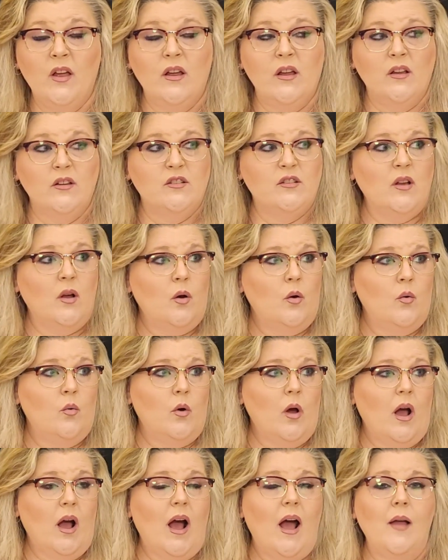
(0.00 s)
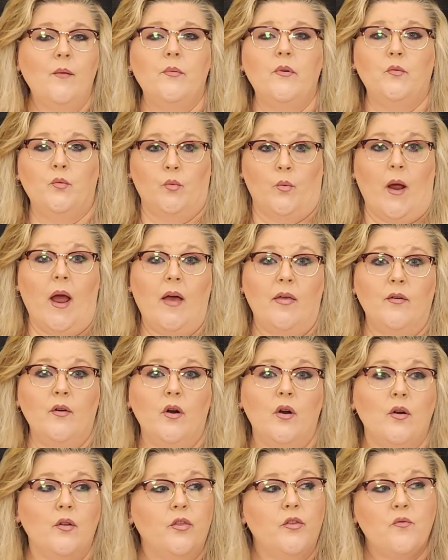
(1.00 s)
So I would
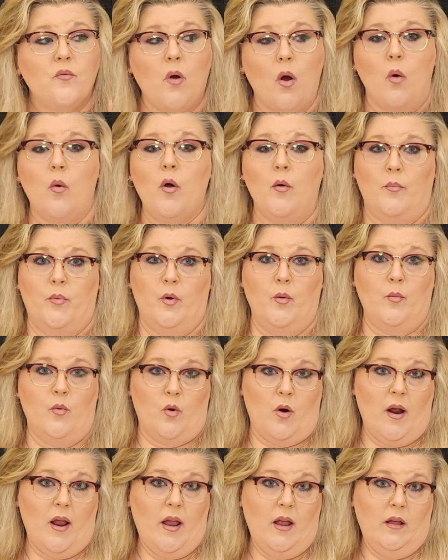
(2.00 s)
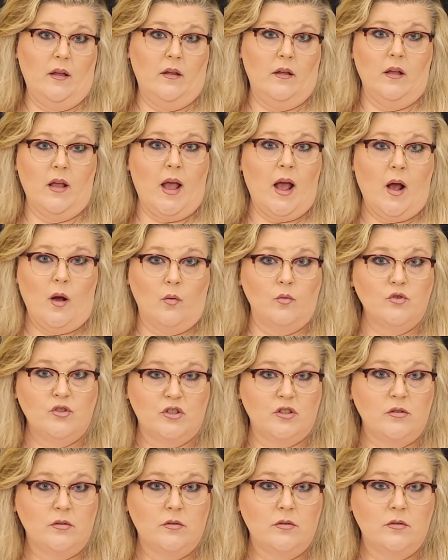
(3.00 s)
rather throw a boomerang out